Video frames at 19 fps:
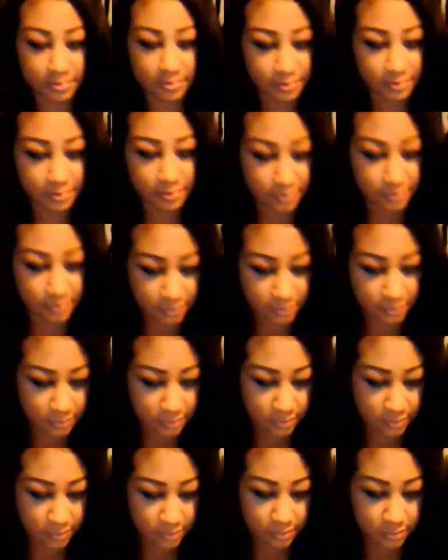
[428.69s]

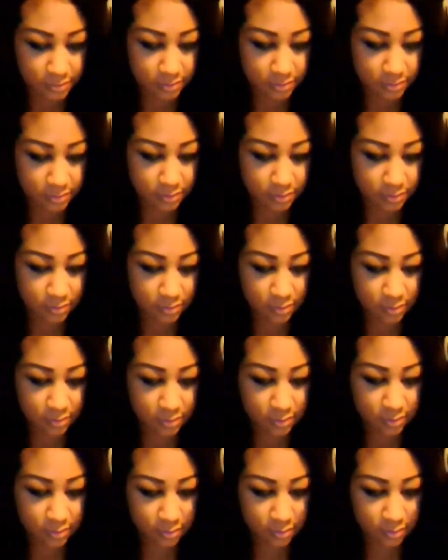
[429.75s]

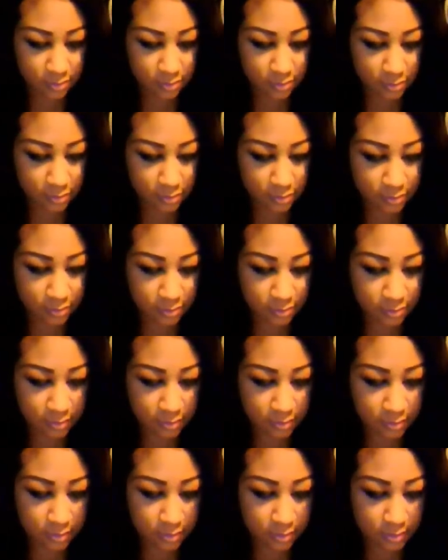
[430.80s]

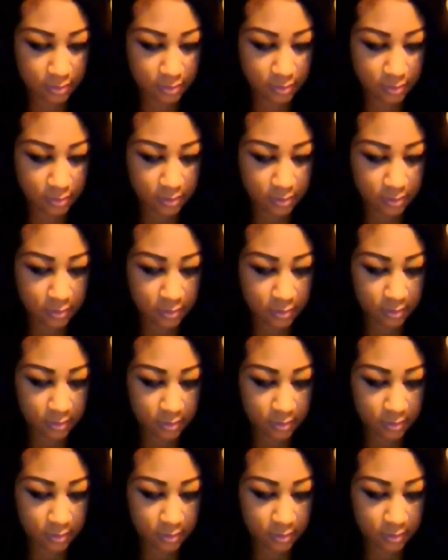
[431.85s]
(no one is talking)